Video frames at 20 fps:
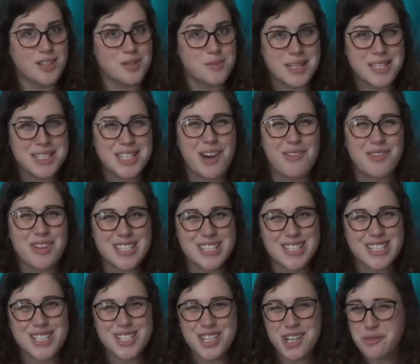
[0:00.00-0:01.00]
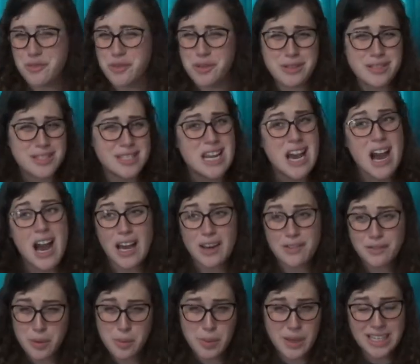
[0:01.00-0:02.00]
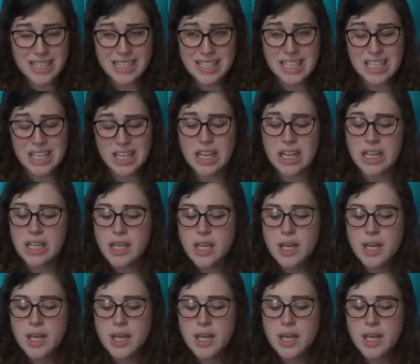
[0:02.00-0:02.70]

because obviously junk food is not forbidden here,